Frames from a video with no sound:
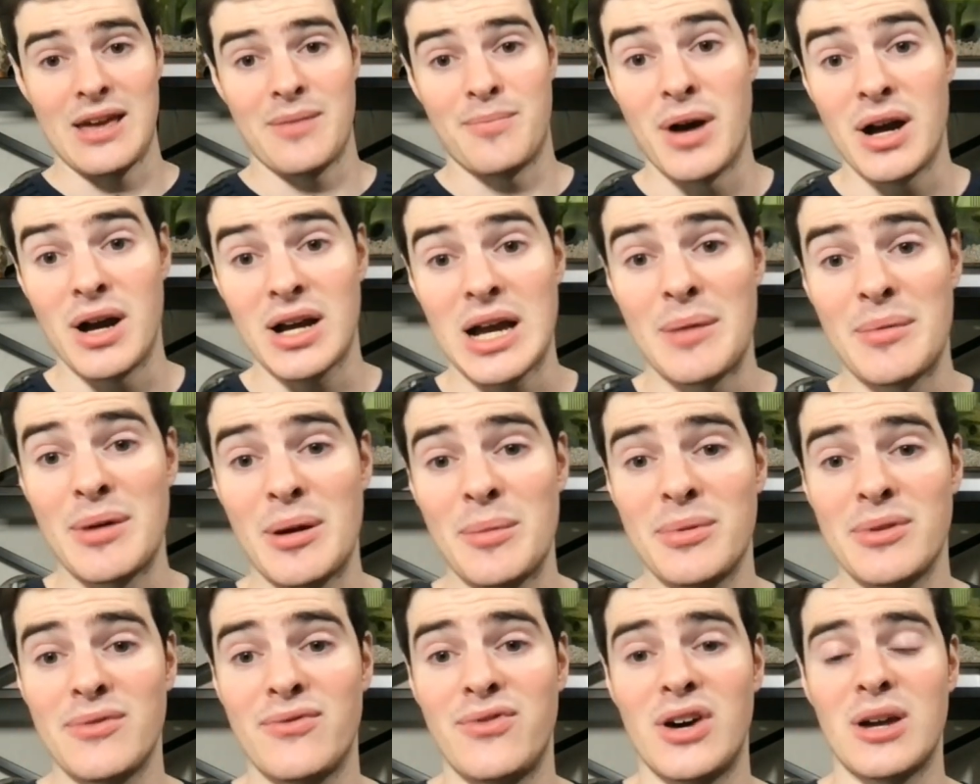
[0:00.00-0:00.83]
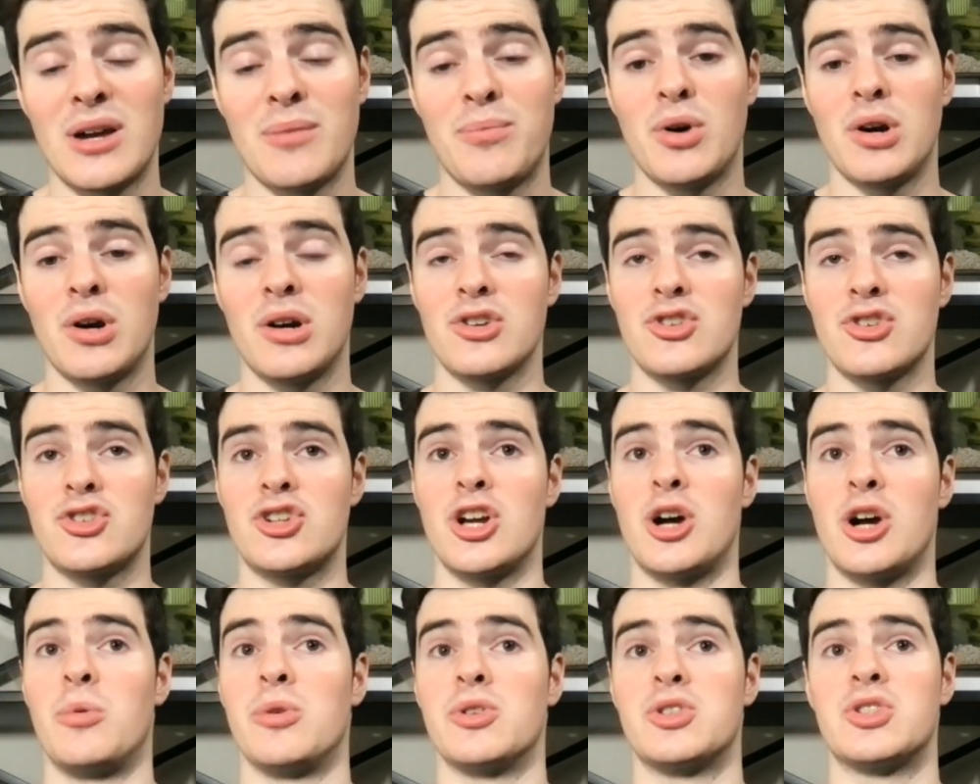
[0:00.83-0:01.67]
But coming up in the final part of the show,
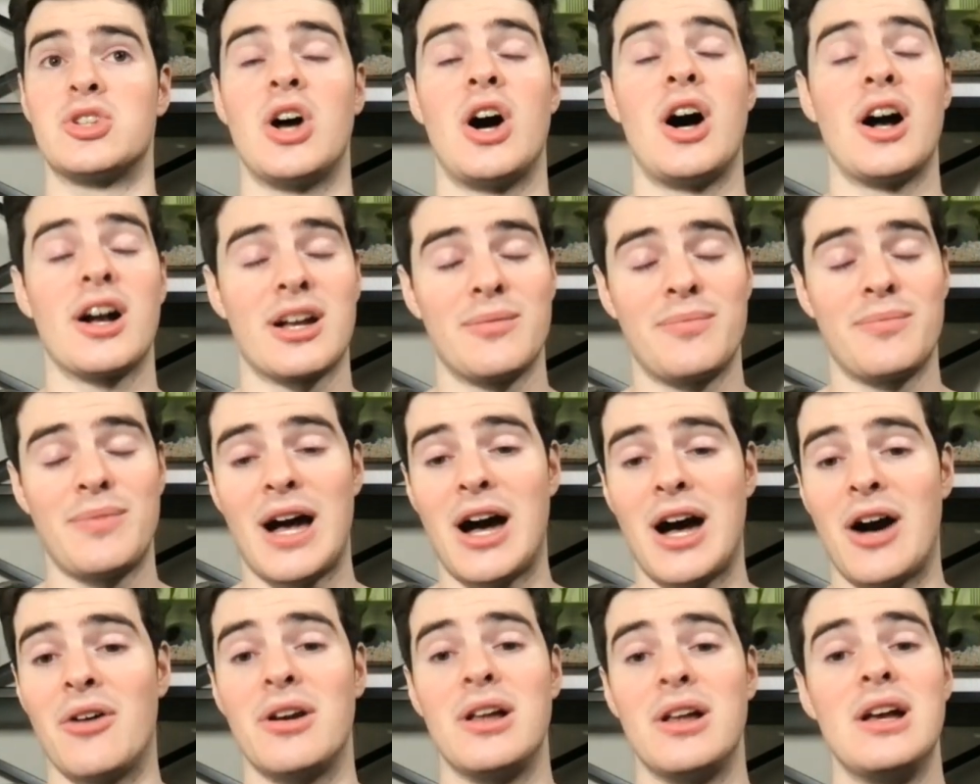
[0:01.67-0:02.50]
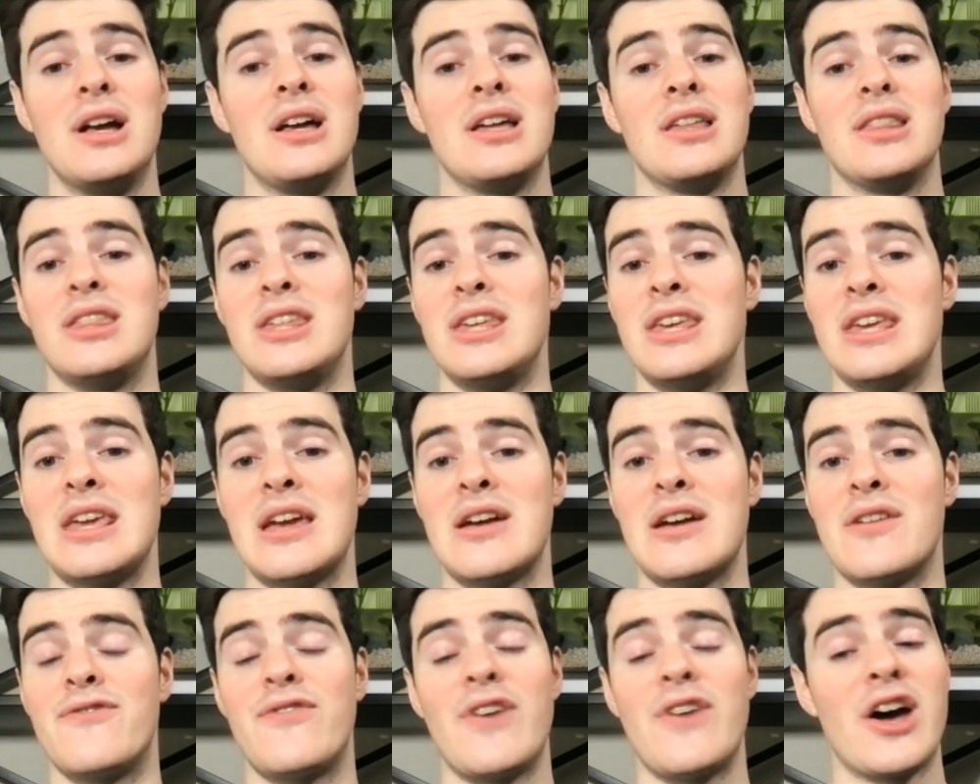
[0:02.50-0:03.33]
we'll talk about the
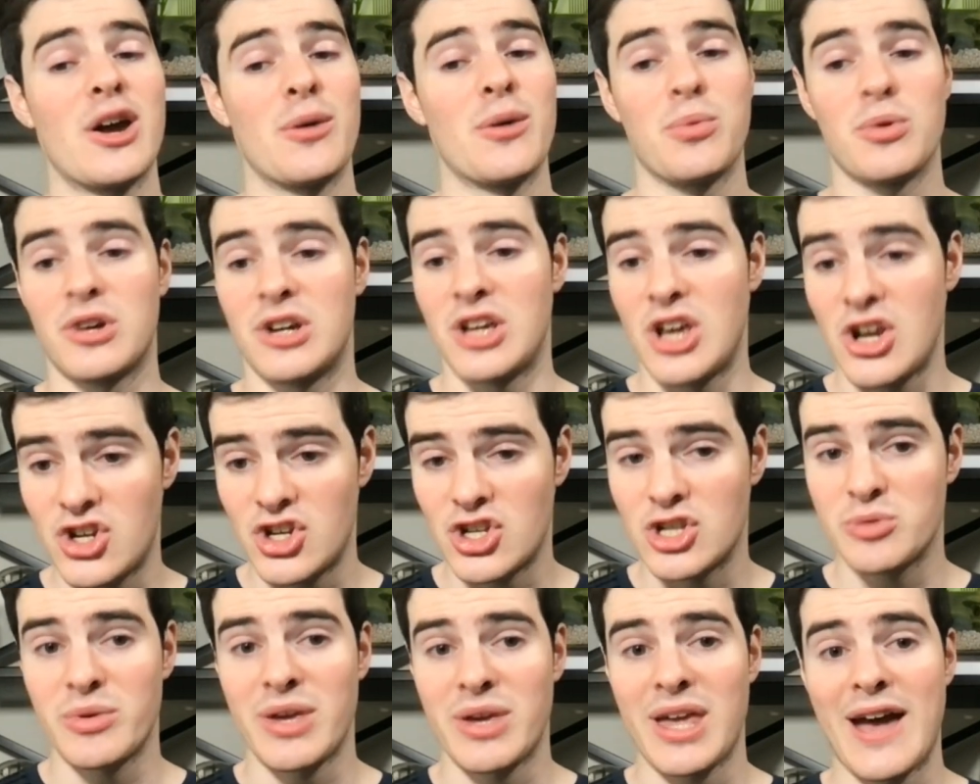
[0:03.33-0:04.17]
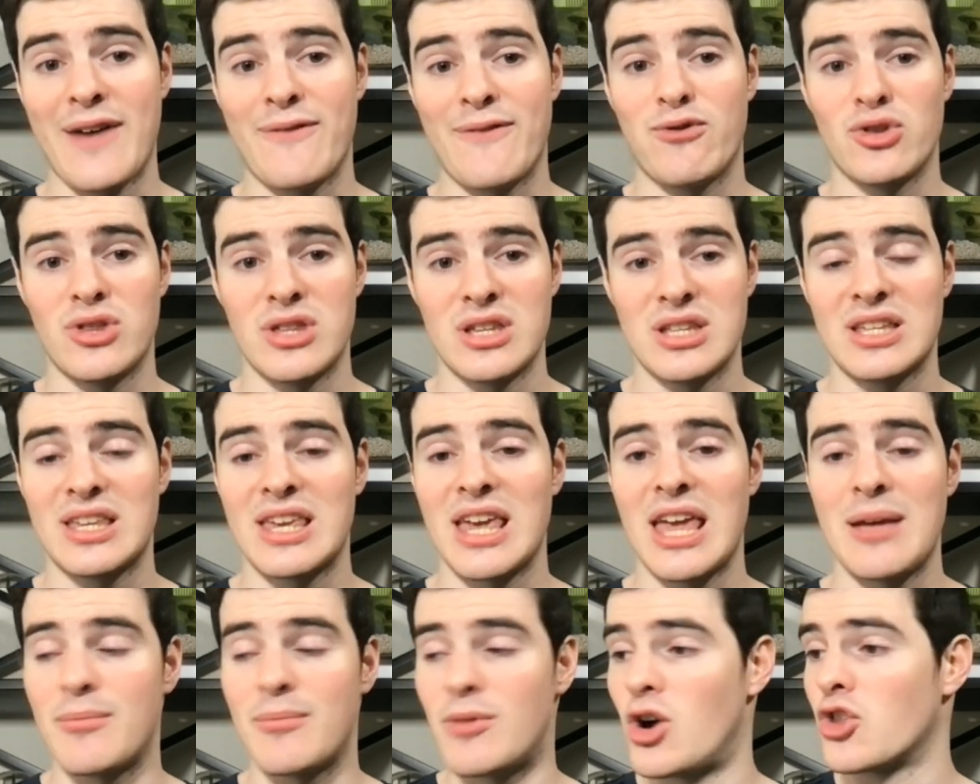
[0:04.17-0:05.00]
final predictions we have for this
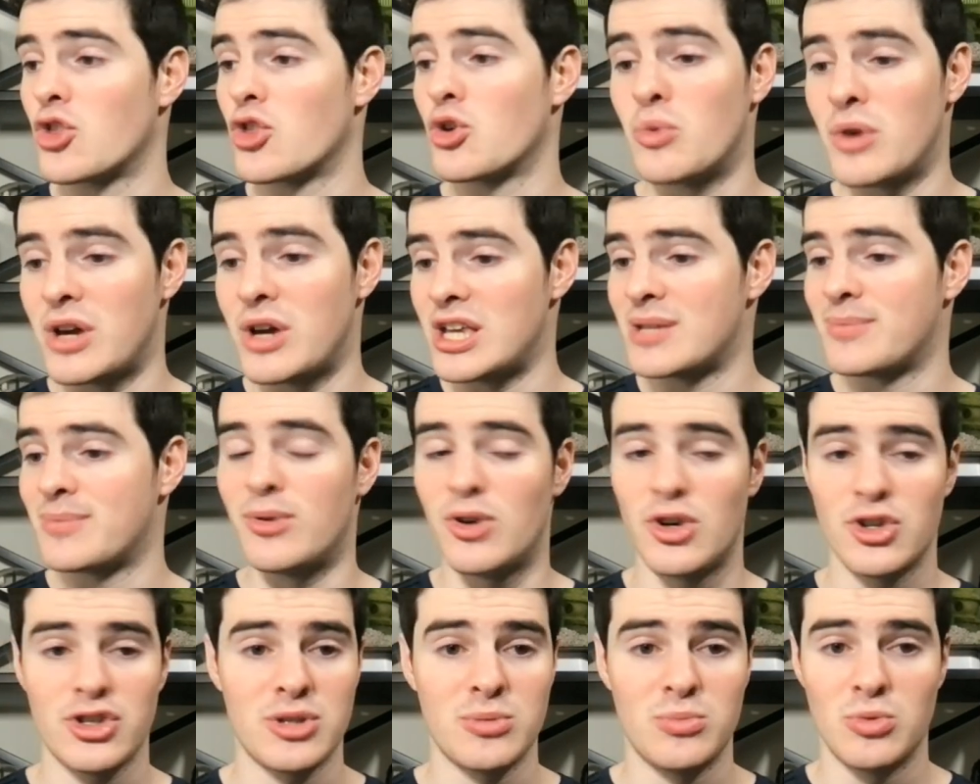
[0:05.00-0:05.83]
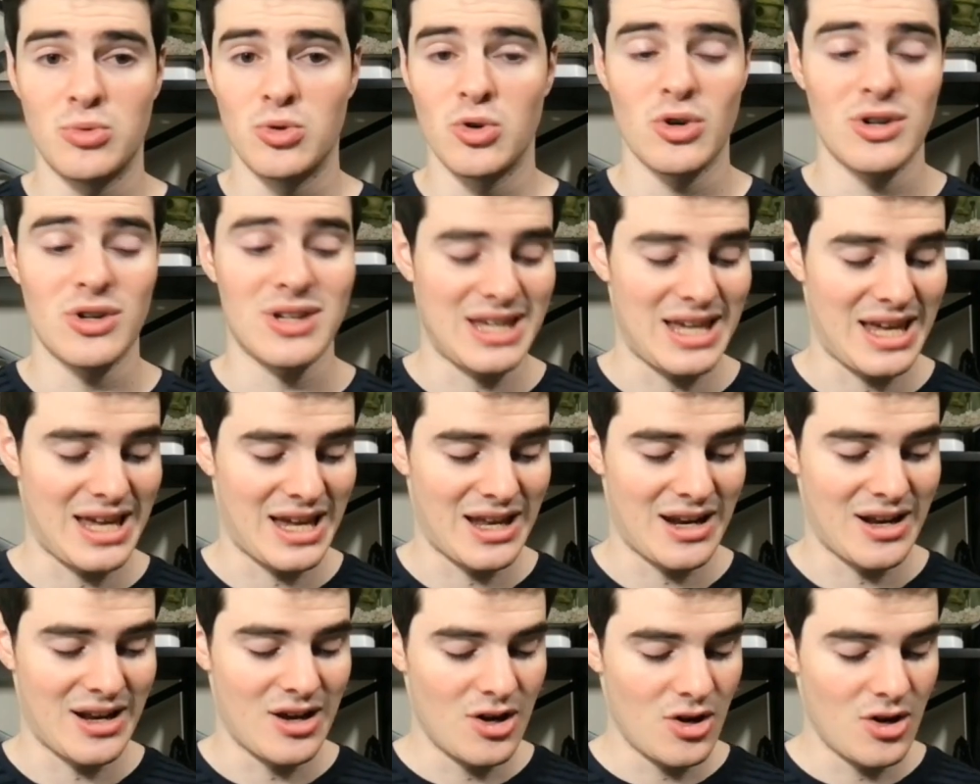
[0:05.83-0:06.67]
game, other ways Baltimore
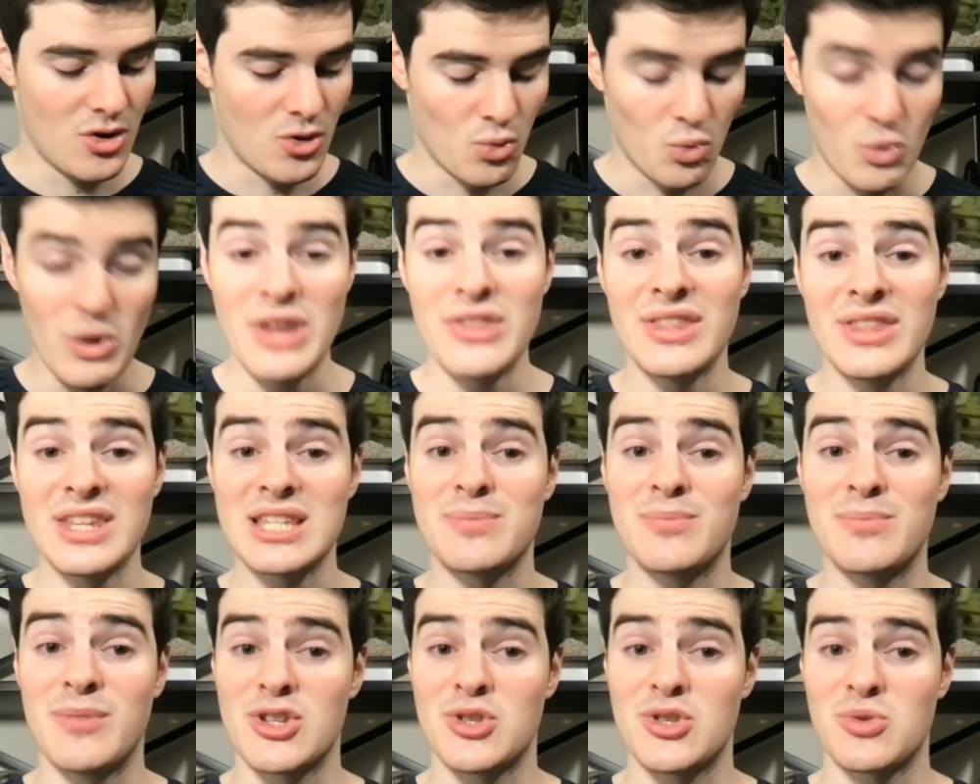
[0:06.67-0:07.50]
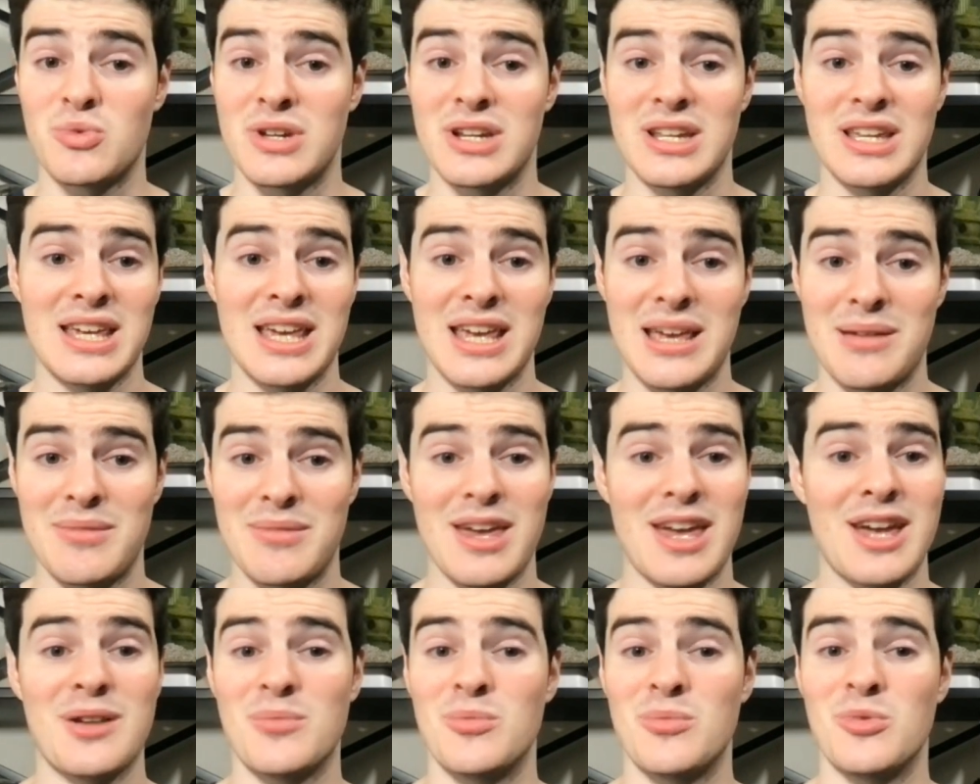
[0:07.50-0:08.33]
can win this must-win game,
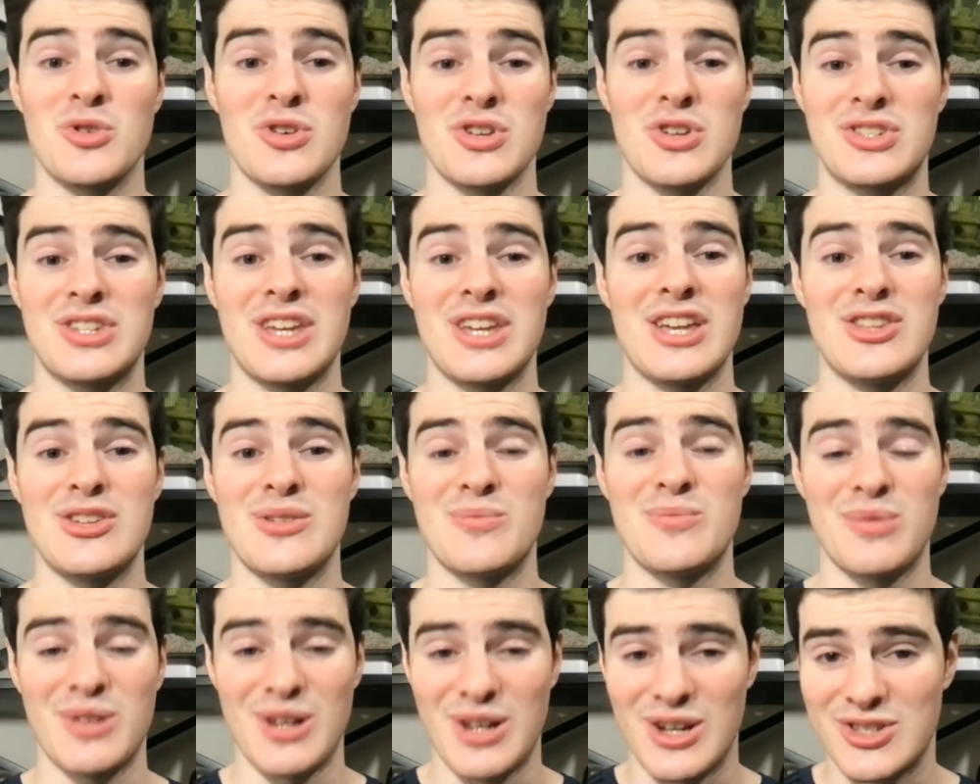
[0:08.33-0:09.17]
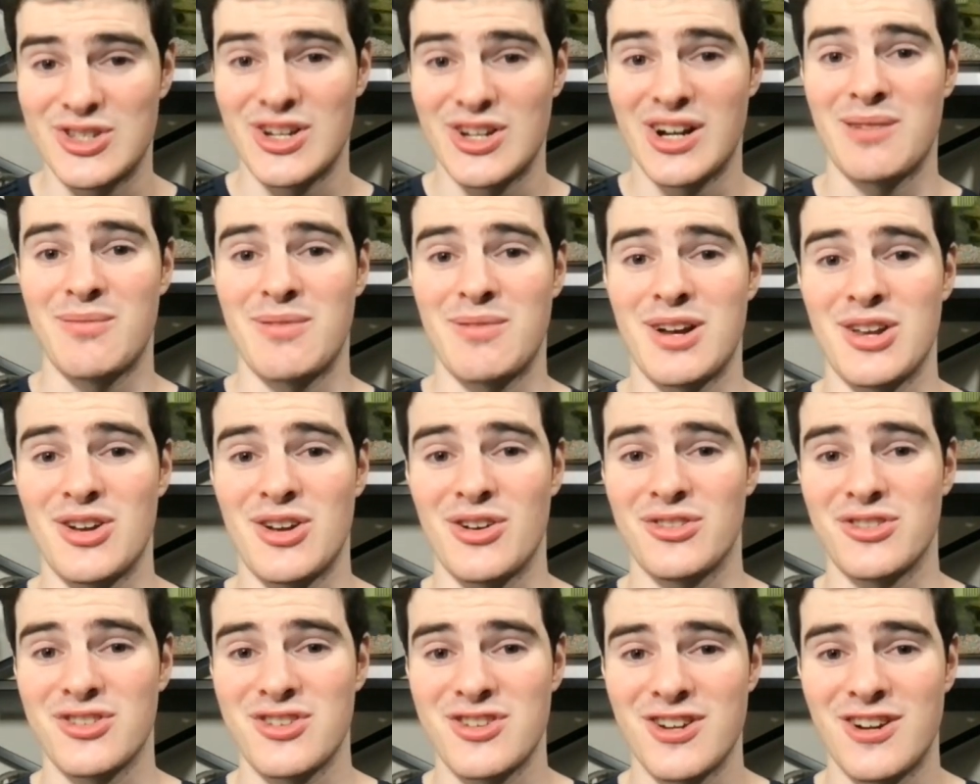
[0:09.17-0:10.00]
and more. Stay tuned, plenty to talk about here on
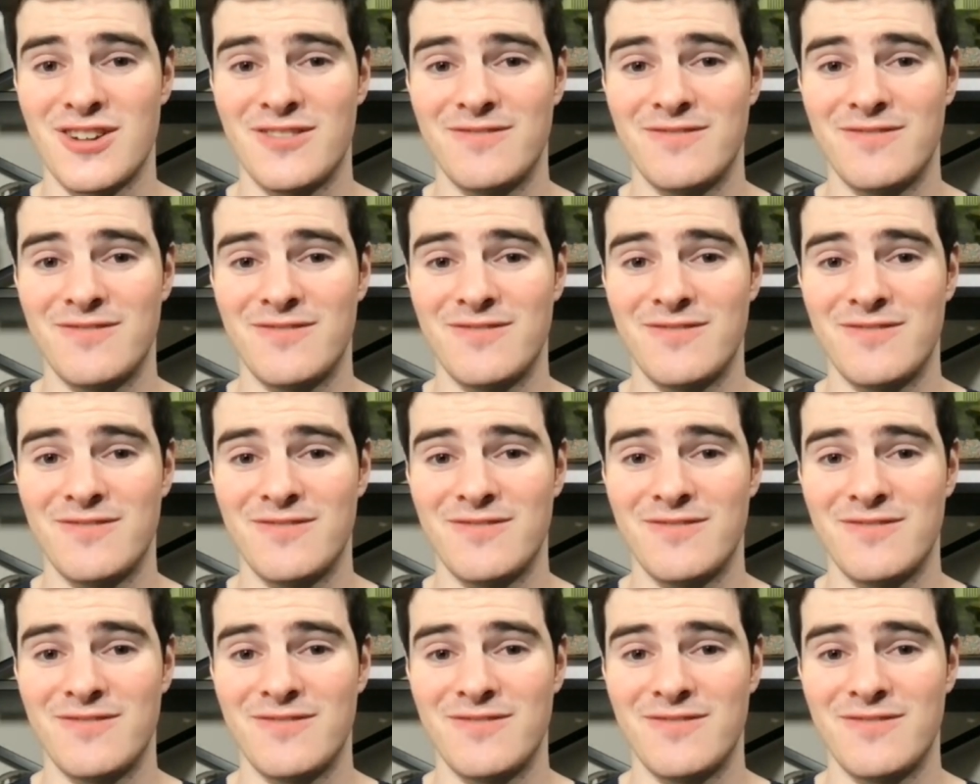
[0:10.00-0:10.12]
the show.